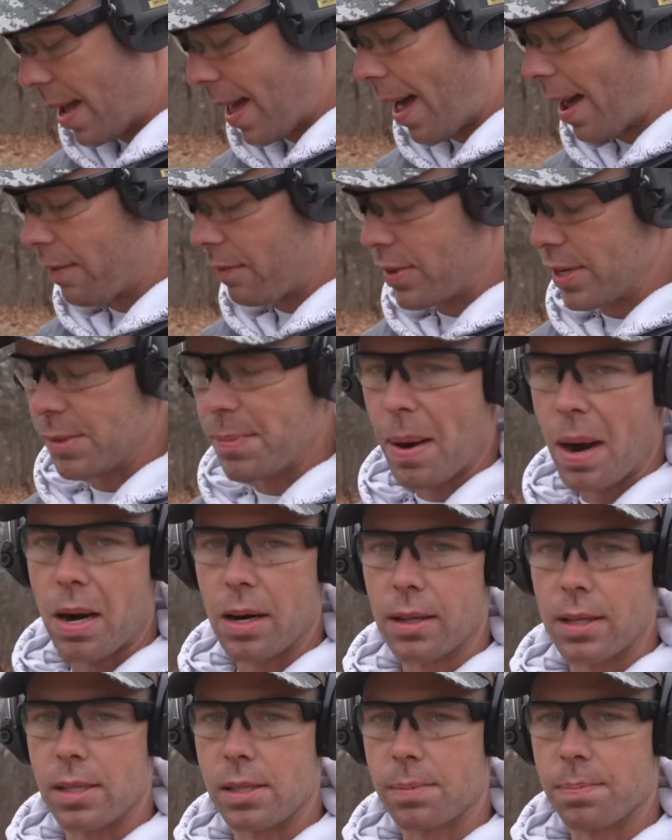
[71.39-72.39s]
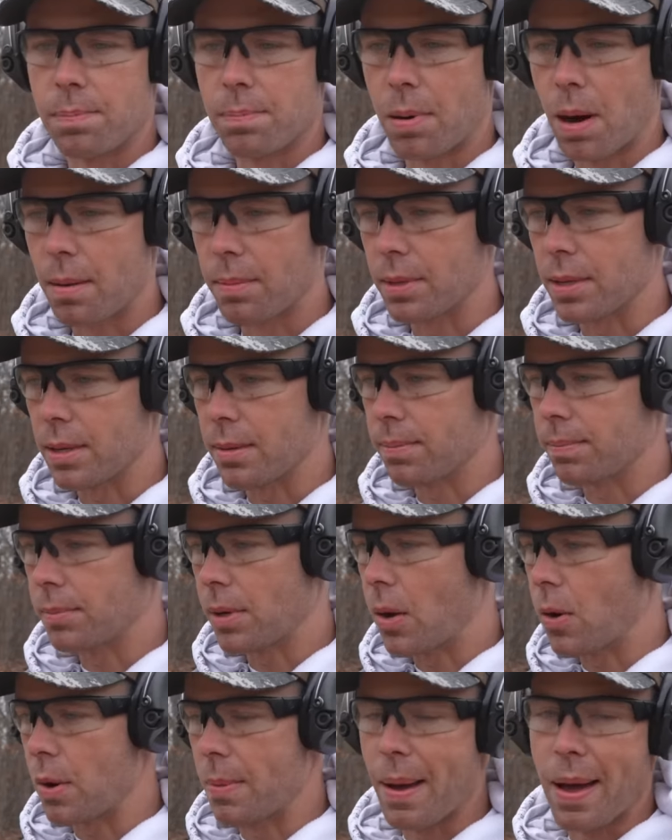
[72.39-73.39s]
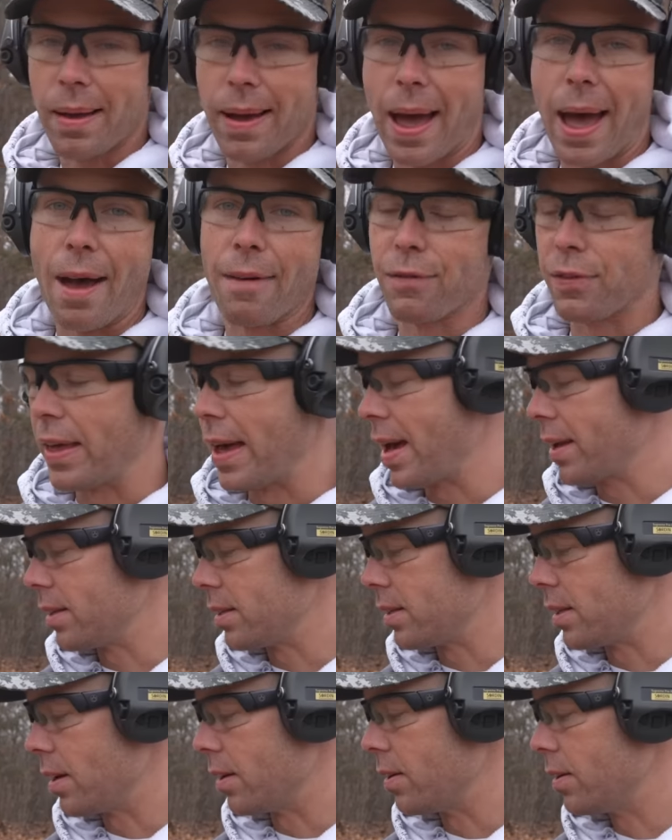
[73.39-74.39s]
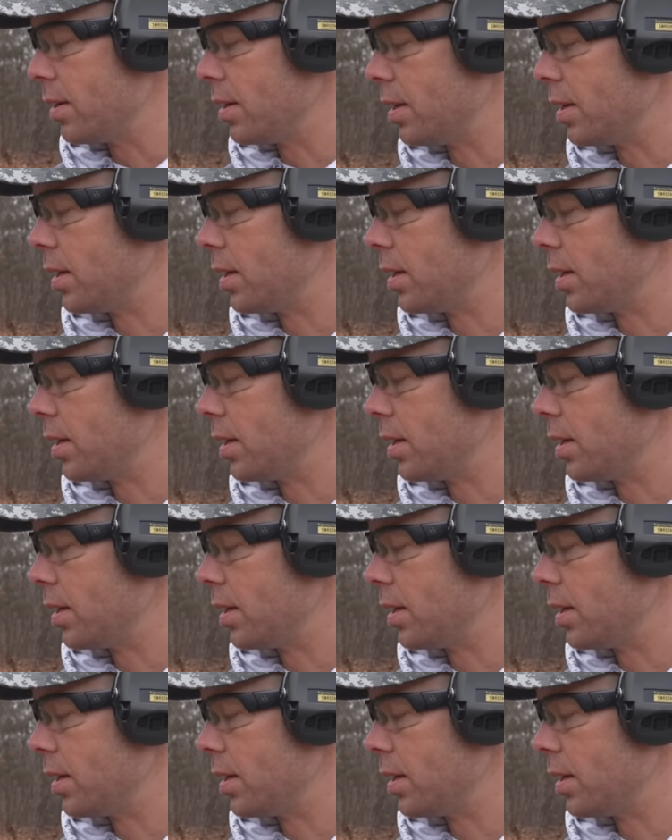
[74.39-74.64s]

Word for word: Out of this barrel, it's probably going about half that, so.